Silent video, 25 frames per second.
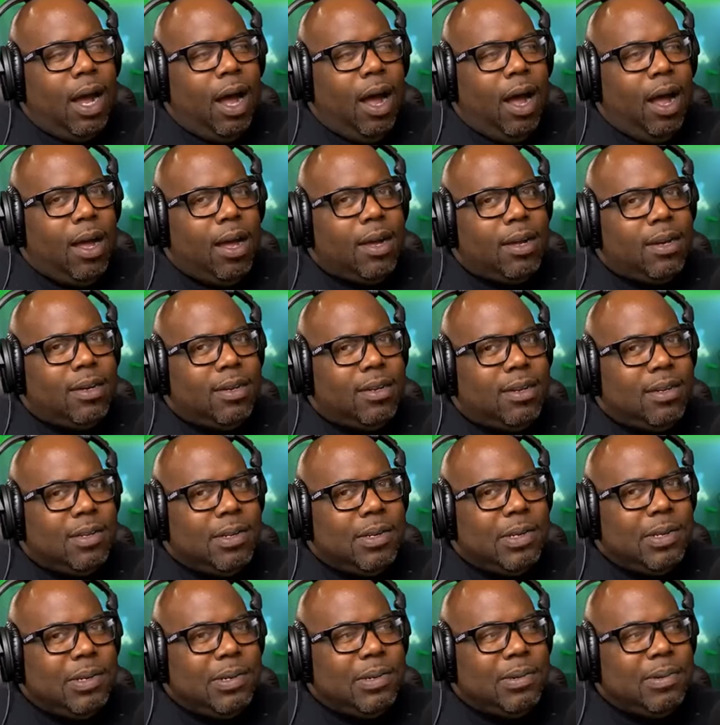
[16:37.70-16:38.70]
odd,
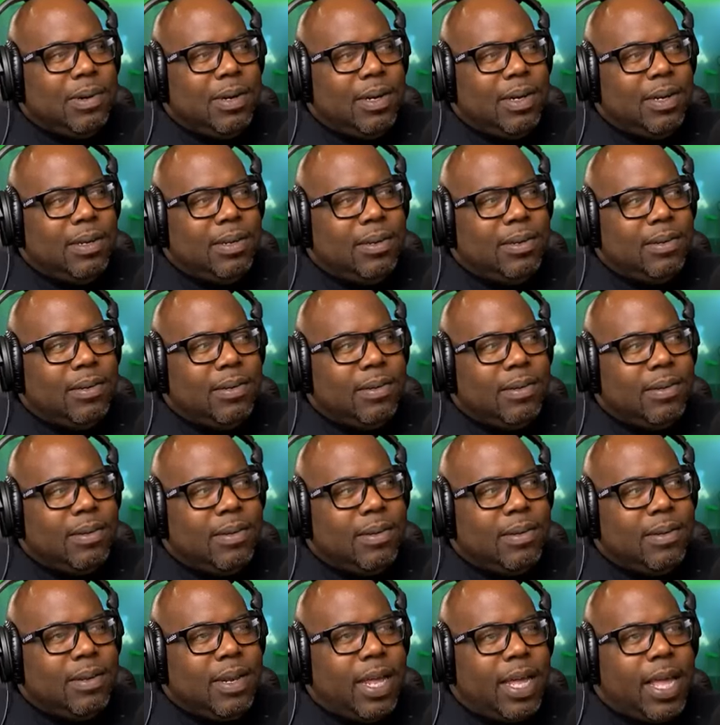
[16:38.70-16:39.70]
right?
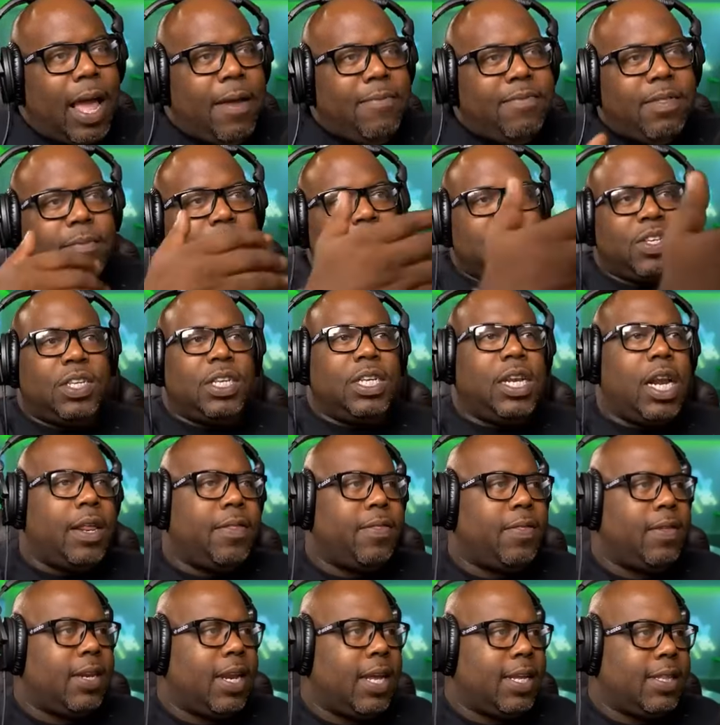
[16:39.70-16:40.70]
Like, I've never seen
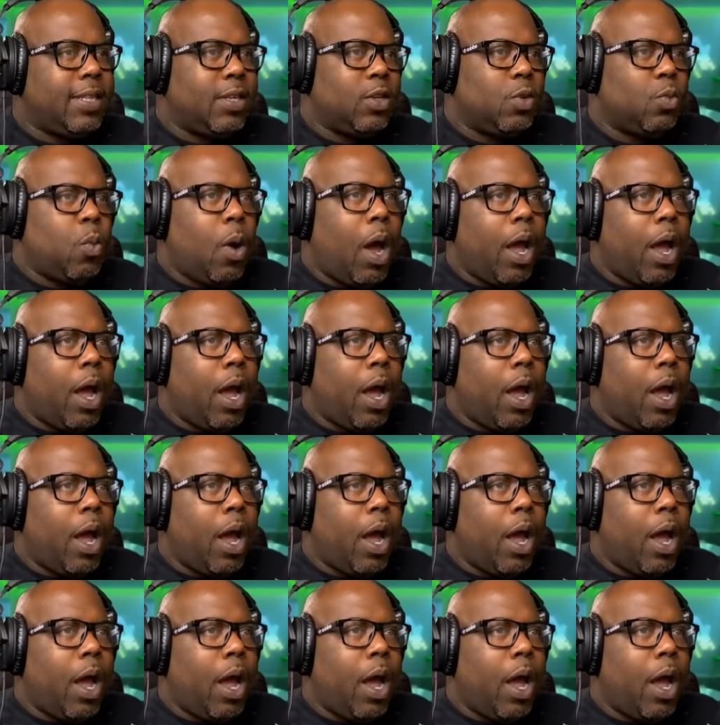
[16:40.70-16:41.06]
anything like this.